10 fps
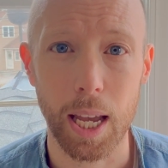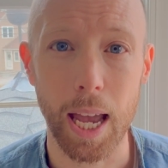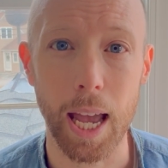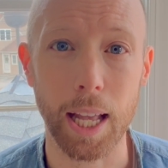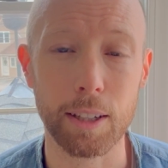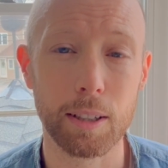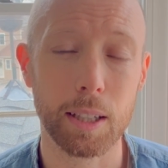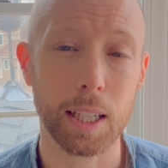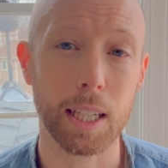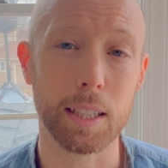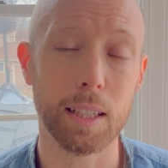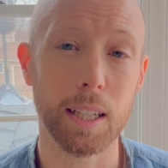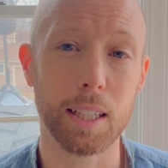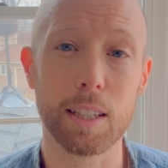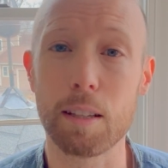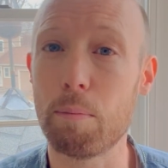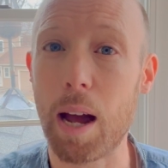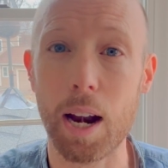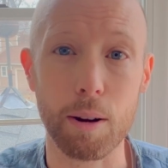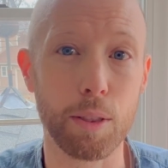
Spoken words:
and it doesn't matter.